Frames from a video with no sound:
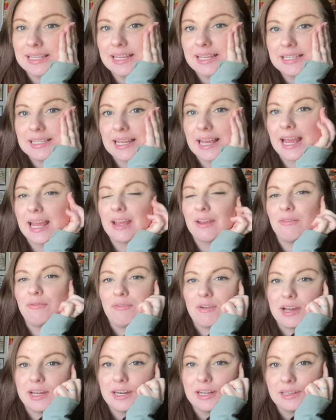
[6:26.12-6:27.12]
is a
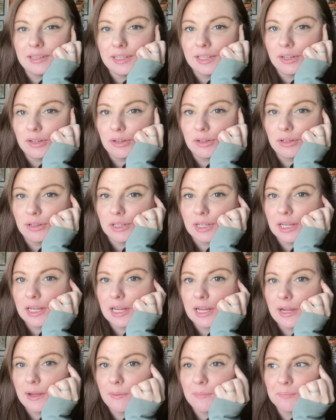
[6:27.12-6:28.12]
fun little,
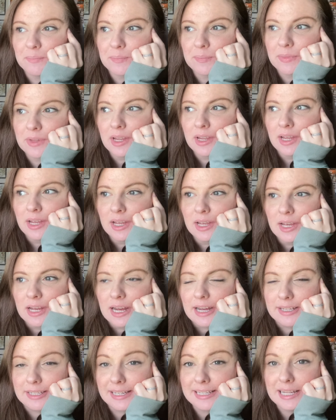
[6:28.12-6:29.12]
I
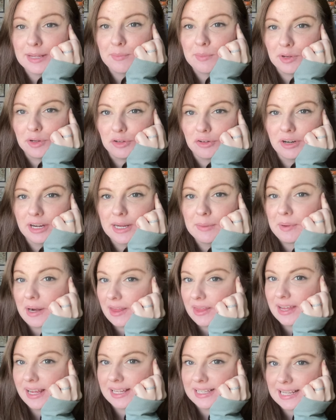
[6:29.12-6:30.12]
was gonna say middle grade, but I
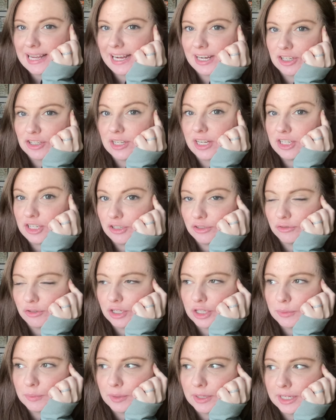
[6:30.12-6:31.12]
think it's actually a
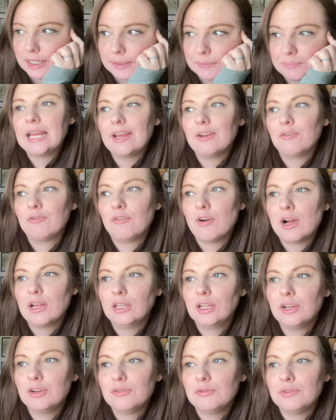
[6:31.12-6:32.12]
children's book. It
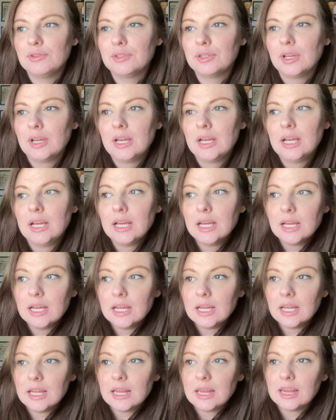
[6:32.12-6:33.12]
follows
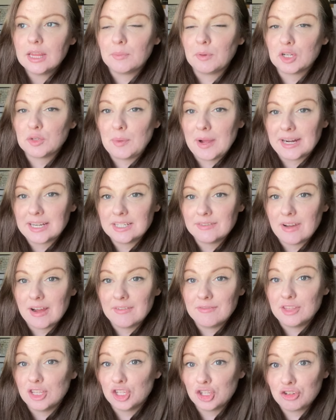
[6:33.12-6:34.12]
the perspective
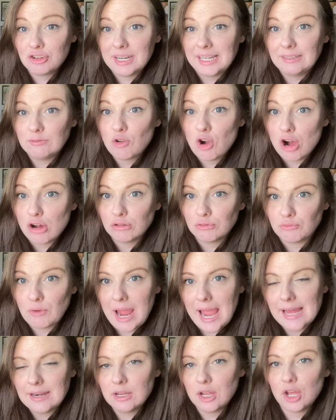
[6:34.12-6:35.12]
of this tree called
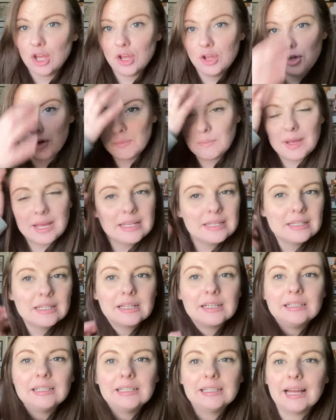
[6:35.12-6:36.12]
Red, who
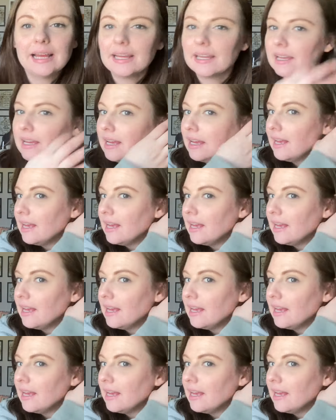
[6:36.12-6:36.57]
basically like